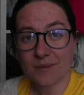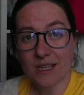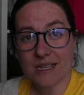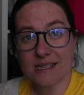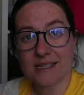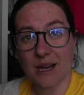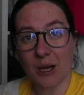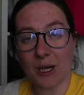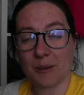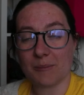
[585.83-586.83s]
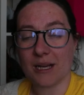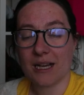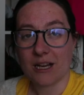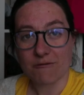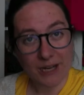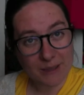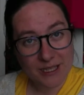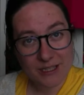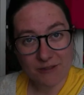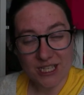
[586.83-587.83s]
some
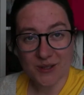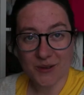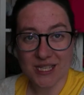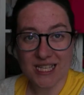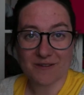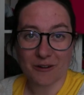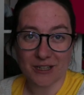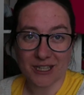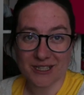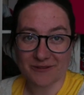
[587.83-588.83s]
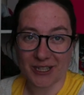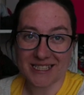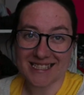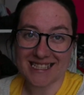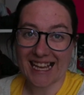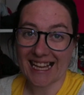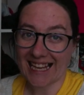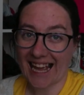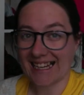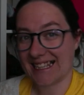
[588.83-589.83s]
recommended resources for reluctant writers
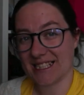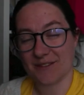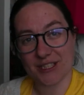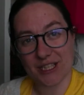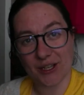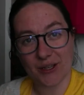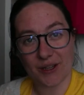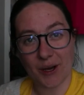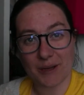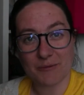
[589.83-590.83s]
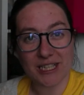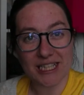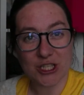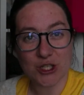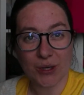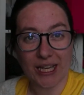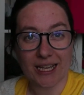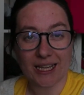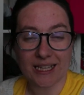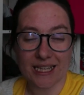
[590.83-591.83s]
in a later video that I'm really
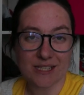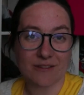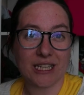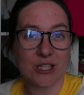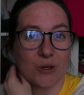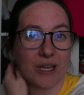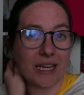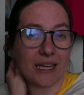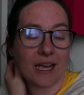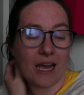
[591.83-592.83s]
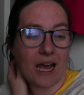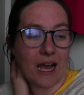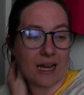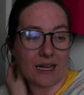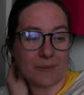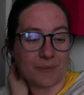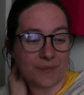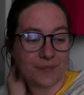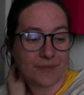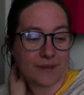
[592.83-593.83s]
enjoying and the kids are really enjoying
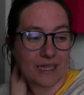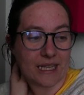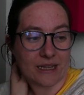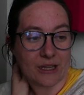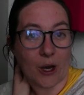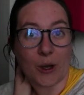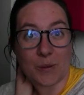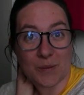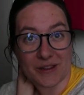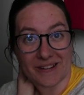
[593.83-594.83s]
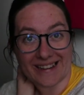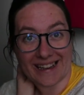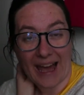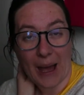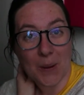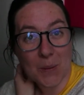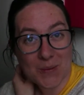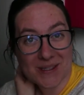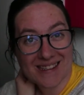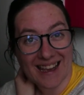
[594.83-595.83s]
um, in the hope that it
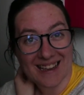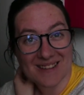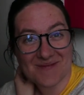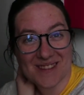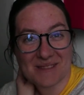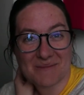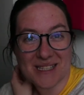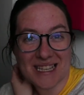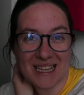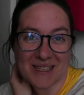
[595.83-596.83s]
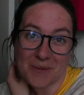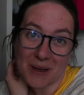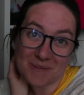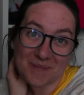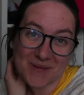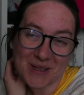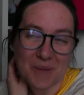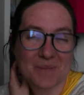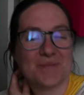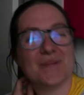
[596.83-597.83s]
helps um, somebody as well. So,
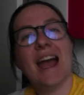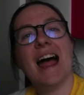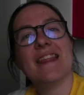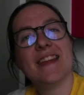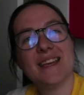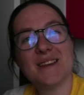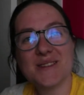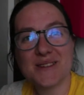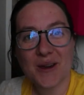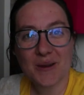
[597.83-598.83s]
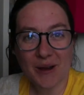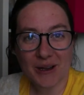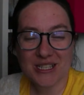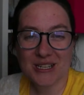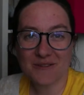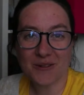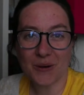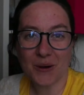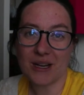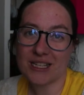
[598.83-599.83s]
Thank you so much
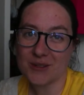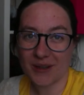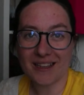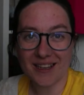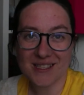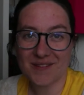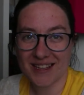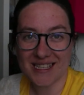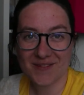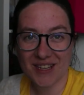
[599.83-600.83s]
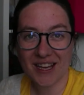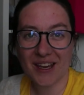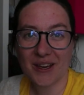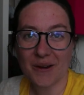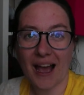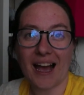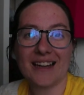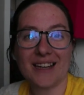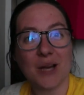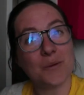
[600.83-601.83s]
for joining us for this video
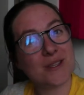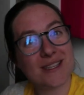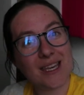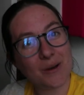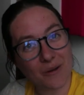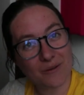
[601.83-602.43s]
and I will see you on